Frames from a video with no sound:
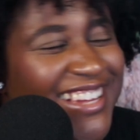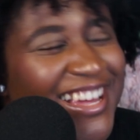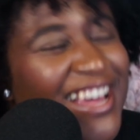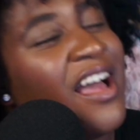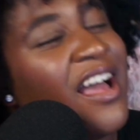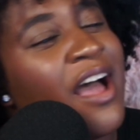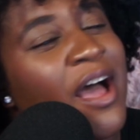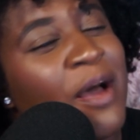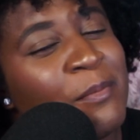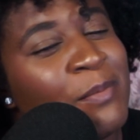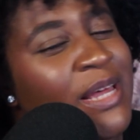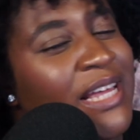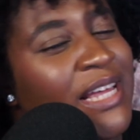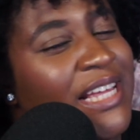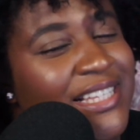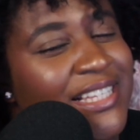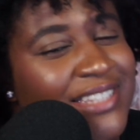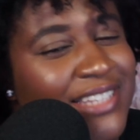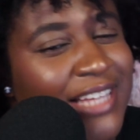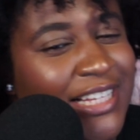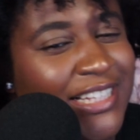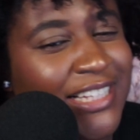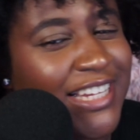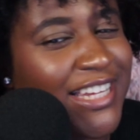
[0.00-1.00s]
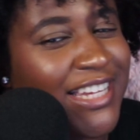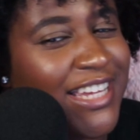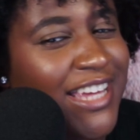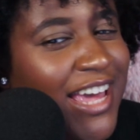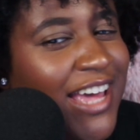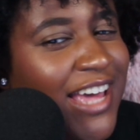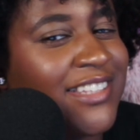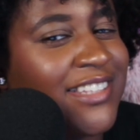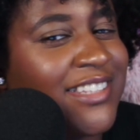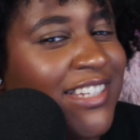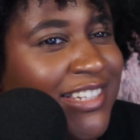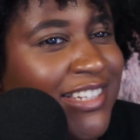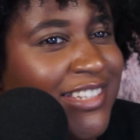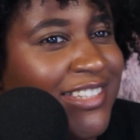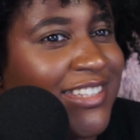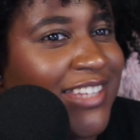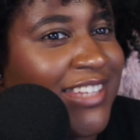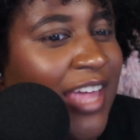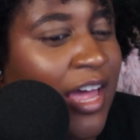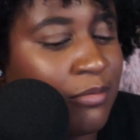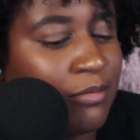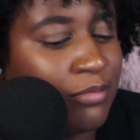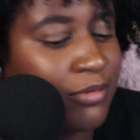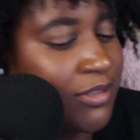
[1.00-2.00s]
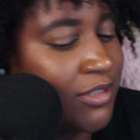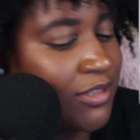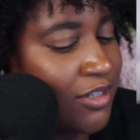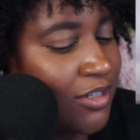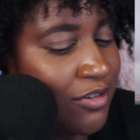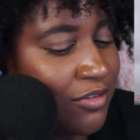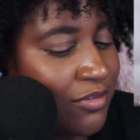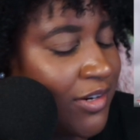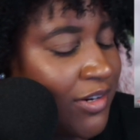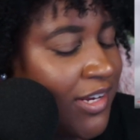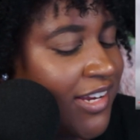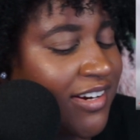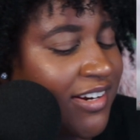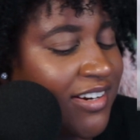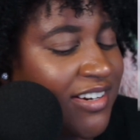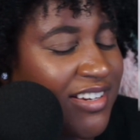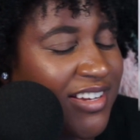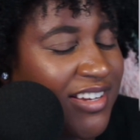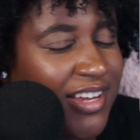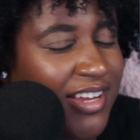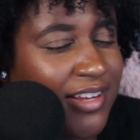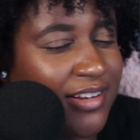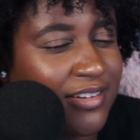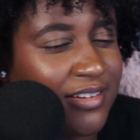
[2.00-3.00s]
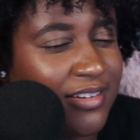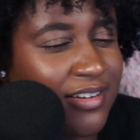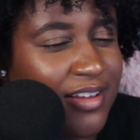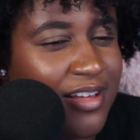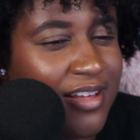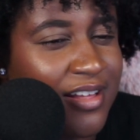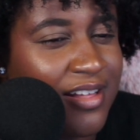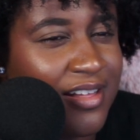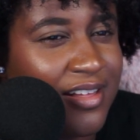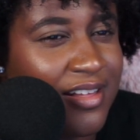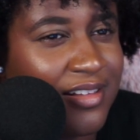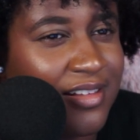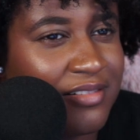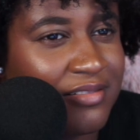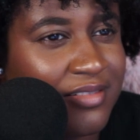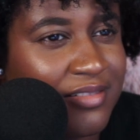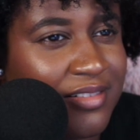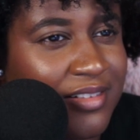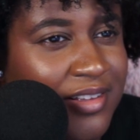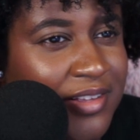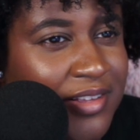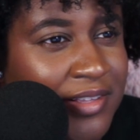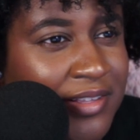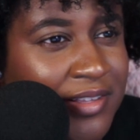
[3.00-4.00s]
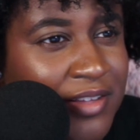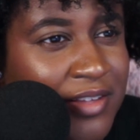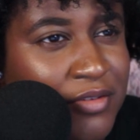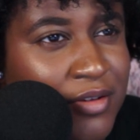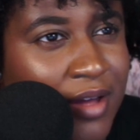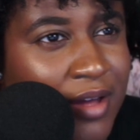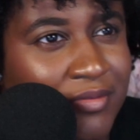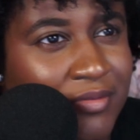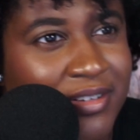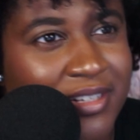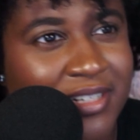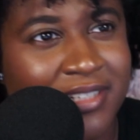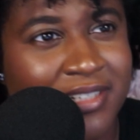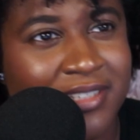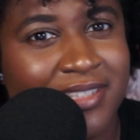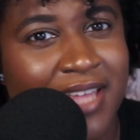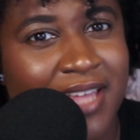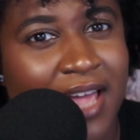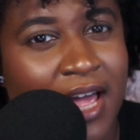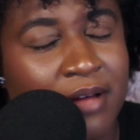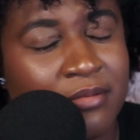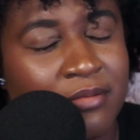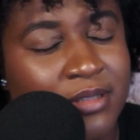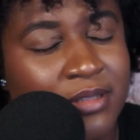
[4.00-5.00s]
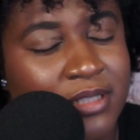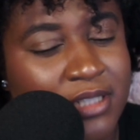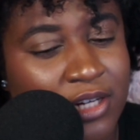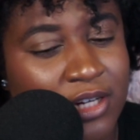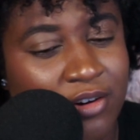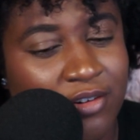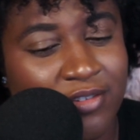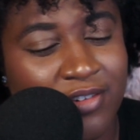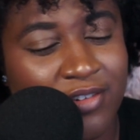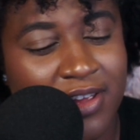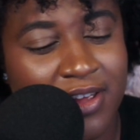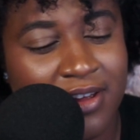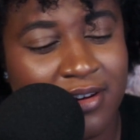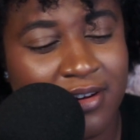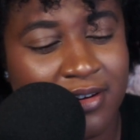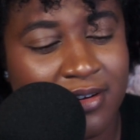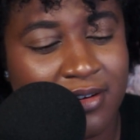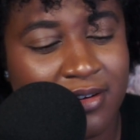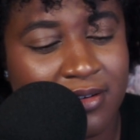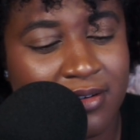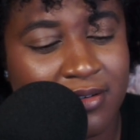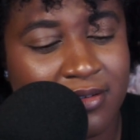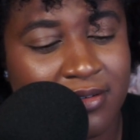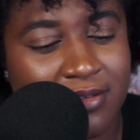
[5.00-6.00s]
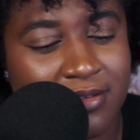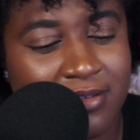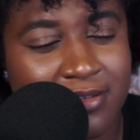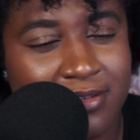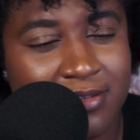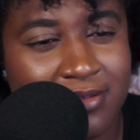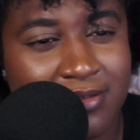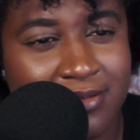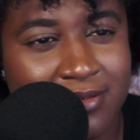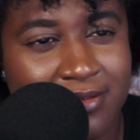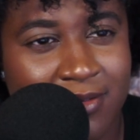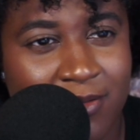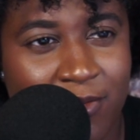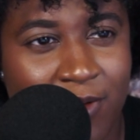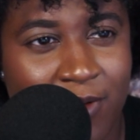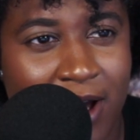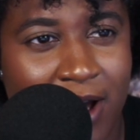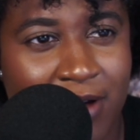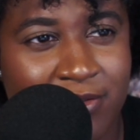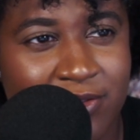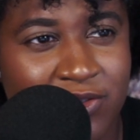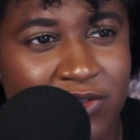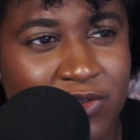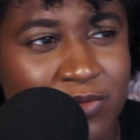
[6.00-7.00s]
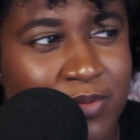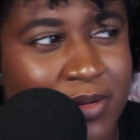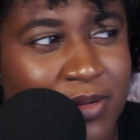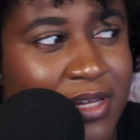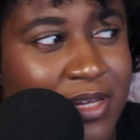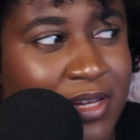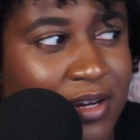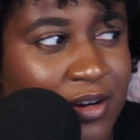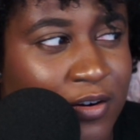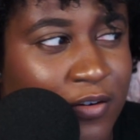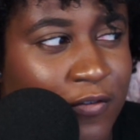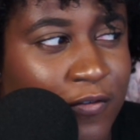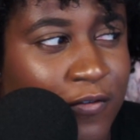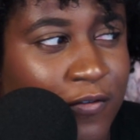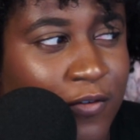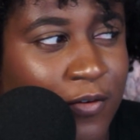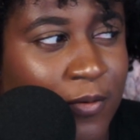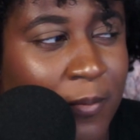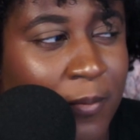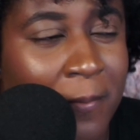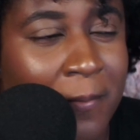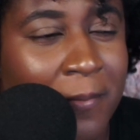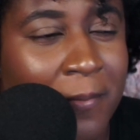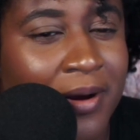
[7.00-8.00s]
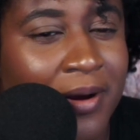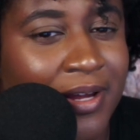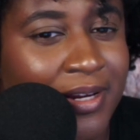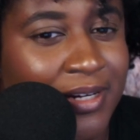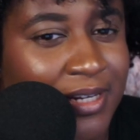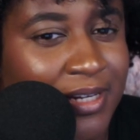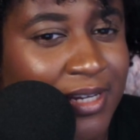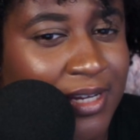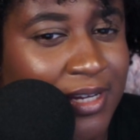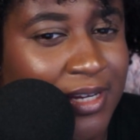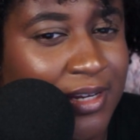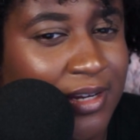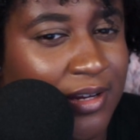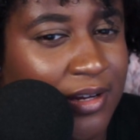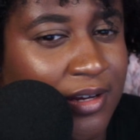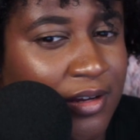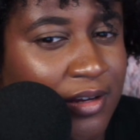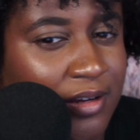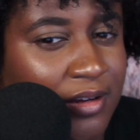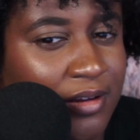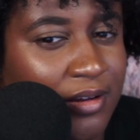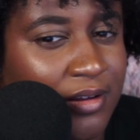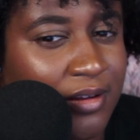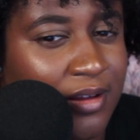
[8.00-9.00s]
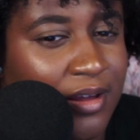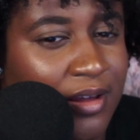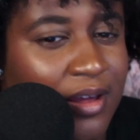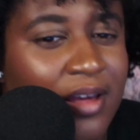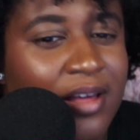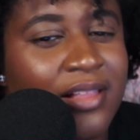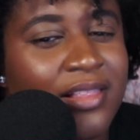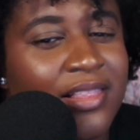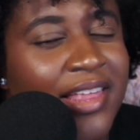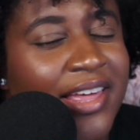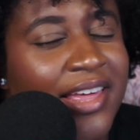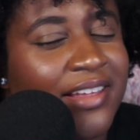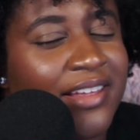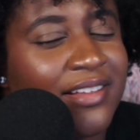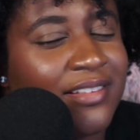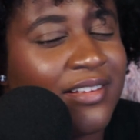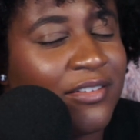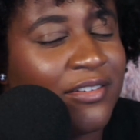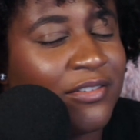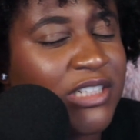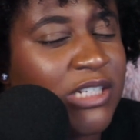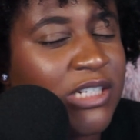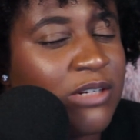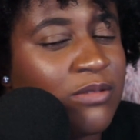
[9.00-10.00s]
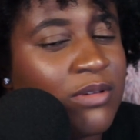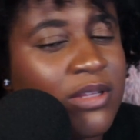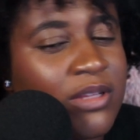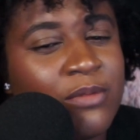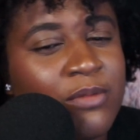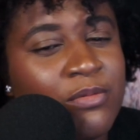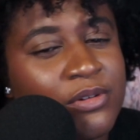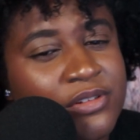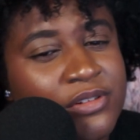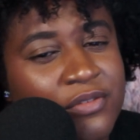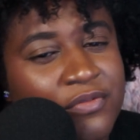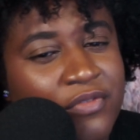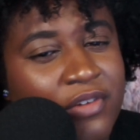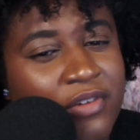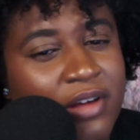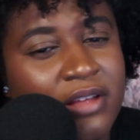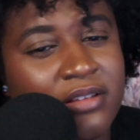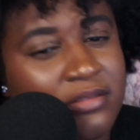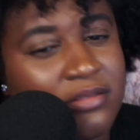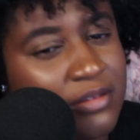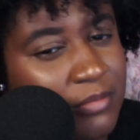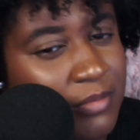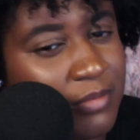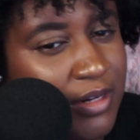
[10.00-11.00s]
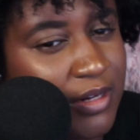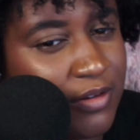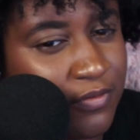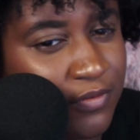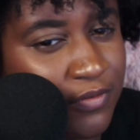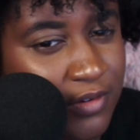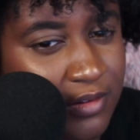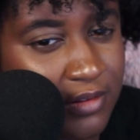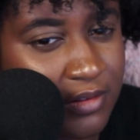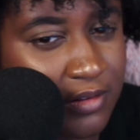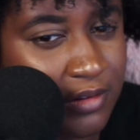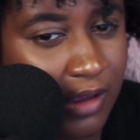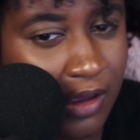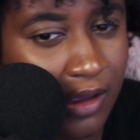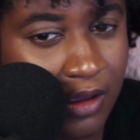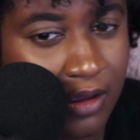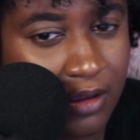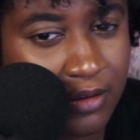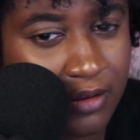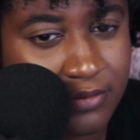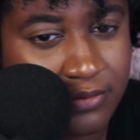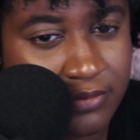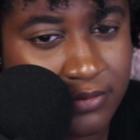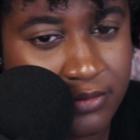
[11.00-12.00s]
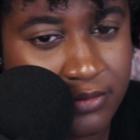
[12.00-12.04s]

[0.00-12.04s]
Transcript: But he sounds like he has an established career. And if you have an established career, why would you be here for money? Like, if she really wants to find somebody for love.